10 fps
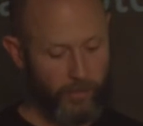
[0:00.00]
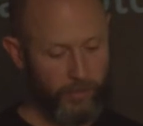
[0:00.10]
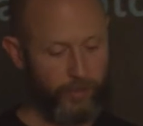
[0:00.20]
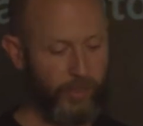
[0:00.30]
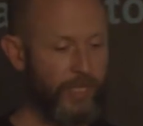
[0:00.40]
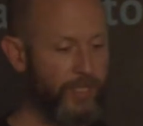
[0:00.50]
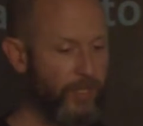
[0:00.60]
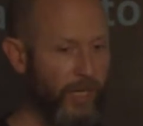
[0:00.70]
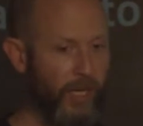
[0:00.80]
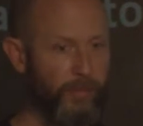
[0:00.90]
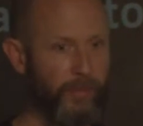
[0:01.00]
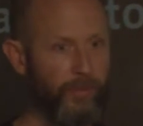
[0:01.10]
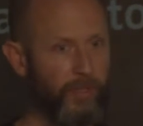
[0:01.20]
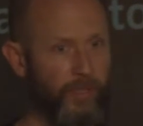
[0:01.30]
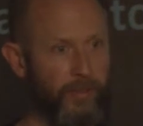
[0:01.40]
between Instagram,
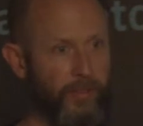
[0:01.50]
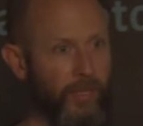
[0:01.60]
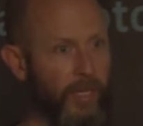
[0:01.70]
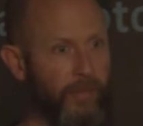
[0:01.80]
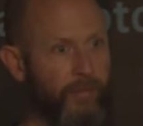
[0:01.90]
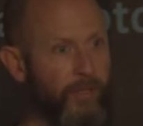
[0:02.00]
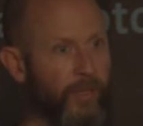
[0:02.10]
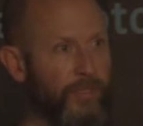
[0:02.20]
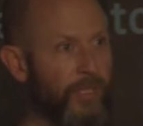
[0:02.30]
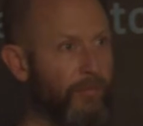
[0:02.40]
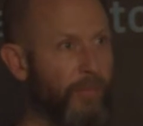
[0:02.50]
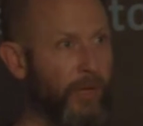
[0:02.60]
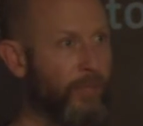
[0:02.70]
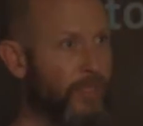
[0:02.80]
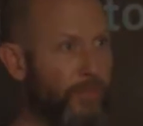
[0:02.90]
between like, you know,
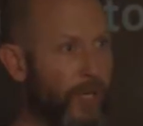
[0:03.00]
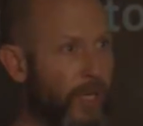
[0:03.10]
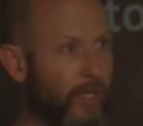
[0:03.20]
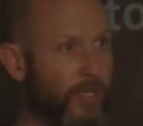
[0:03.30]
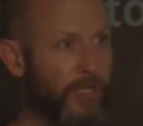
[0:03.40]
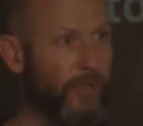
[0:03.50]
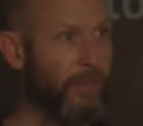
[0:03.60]
self-published books.